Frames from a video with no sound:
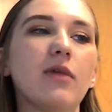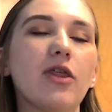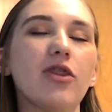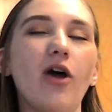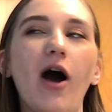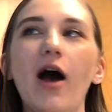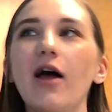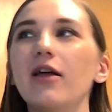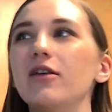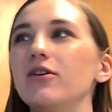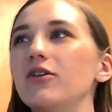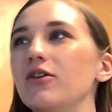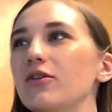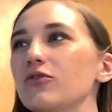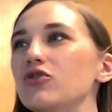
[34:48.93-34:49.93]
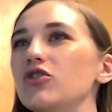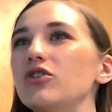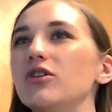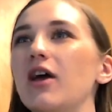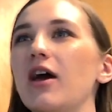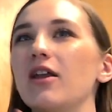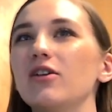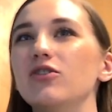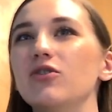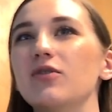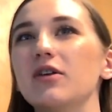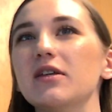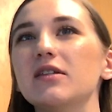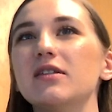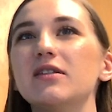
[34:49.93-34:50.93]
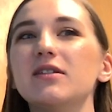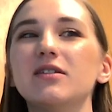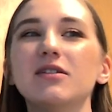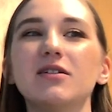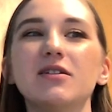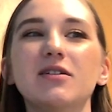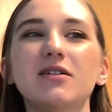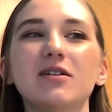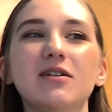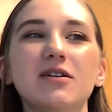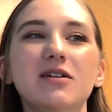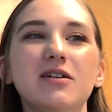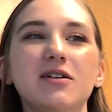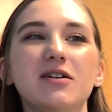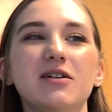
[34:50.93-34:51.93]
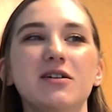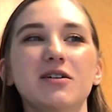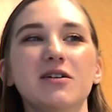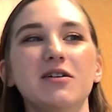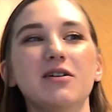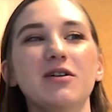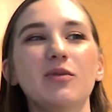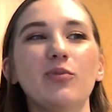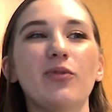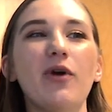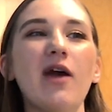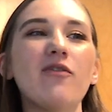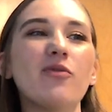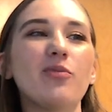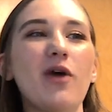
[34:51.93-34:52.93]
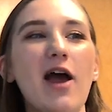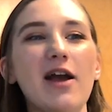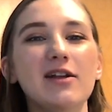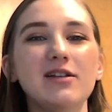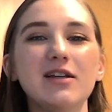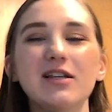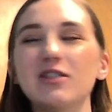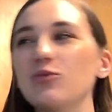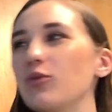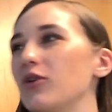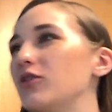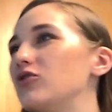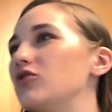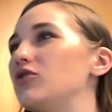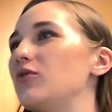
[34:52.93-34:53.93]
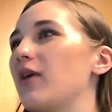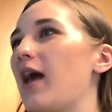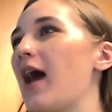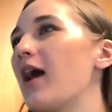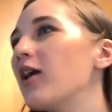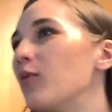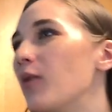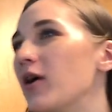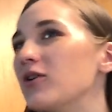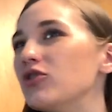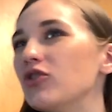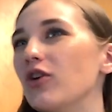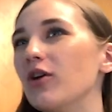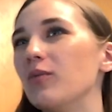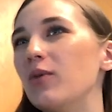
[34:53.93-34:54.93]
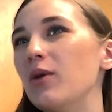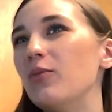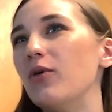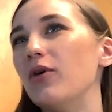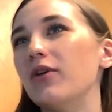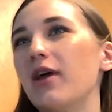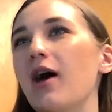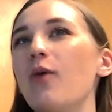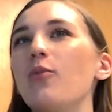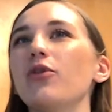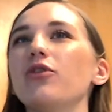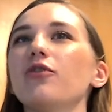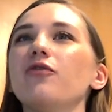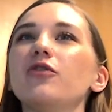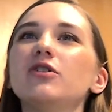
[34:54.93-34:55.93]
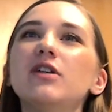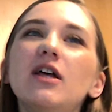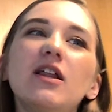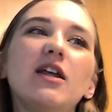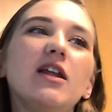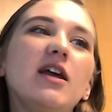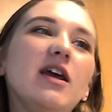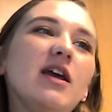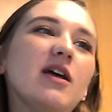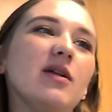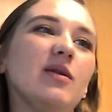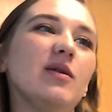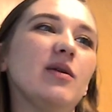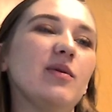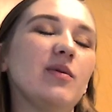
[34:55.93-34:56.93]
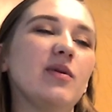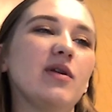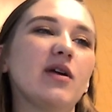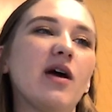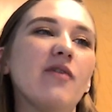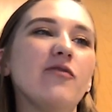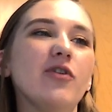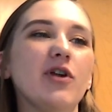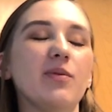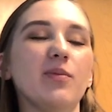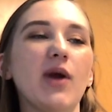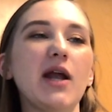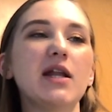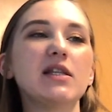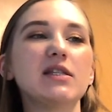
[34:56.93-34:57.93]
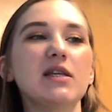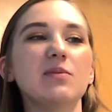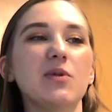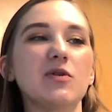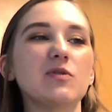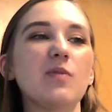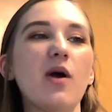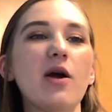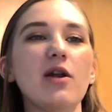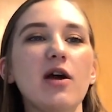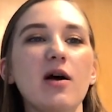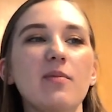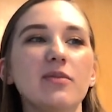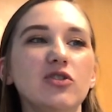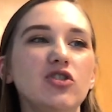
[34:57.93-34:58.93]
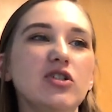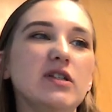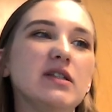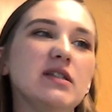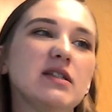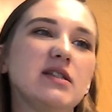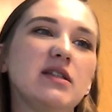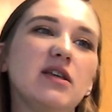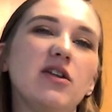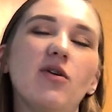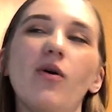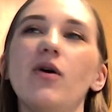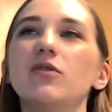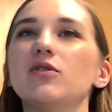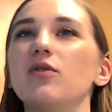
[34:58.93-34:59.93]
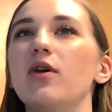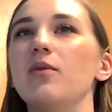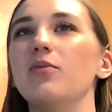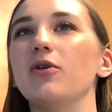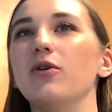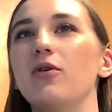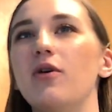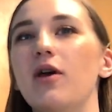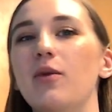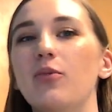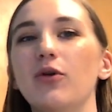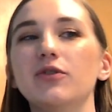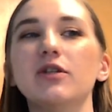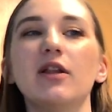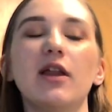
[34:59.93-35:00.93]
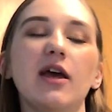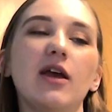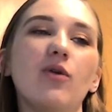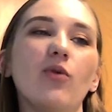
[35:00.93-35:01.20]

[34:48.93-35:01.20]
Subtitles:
thought, she'd kind of do this private practice where she's doing acupuncture on people to help with their fertility and comfort in pregnancy and postpartum, and she's, you know, also able to like